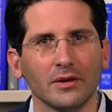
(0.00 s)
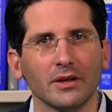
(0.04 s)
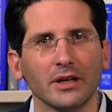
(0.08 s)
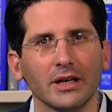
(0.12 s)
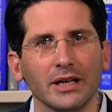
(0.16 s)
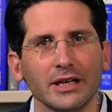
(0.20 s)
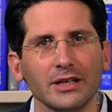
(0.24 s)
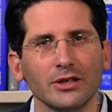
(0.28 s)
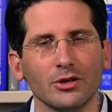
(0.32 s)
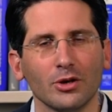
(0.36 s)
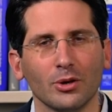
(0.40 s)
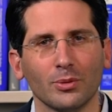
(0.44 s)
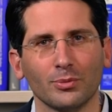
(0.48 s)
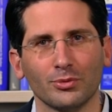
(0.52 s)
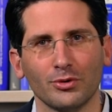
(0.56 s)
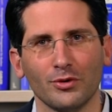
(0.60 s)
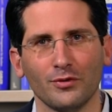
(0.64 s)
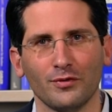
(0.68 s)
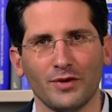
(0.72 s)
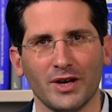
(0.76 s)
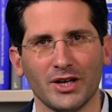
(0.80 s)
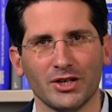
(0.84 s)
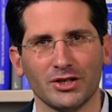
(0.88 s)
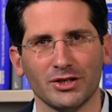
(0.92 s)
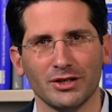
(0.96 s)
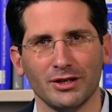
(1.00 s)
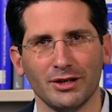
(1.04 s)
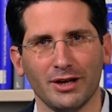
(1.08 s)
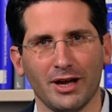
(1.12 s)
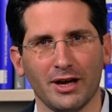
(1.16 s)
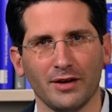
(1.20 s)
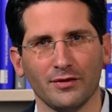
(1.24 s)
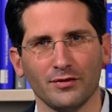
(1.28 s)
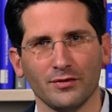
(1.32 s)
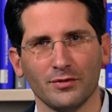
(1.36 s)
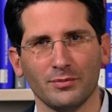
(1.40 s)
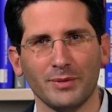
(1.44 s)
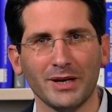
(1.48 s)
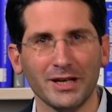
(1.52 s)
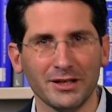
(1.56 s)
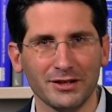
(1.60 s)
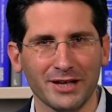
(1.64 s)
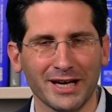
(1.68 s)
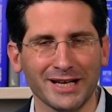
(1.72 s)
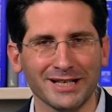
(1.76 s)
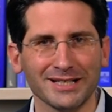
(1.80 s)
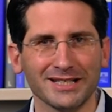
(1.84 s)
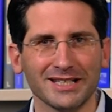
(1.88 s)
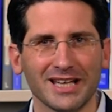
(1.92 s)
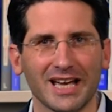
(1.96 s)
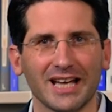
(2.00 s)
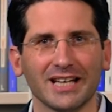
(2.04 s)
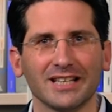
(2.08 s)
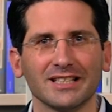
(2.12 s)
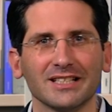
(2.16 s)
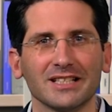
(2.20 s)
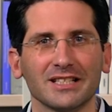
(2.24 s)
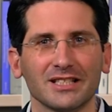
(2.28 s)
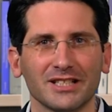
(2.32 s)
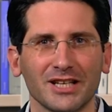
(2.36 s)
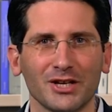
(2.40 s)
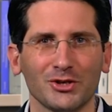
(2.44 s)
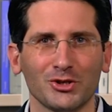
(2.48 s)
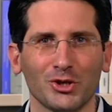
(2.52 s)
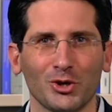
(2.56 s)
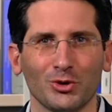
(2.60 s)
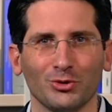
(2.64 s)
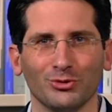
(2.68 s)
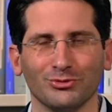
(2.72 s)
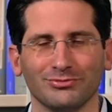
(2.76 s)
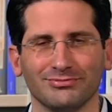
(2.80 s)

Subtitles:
in your professional life. Many thanks and see you soon.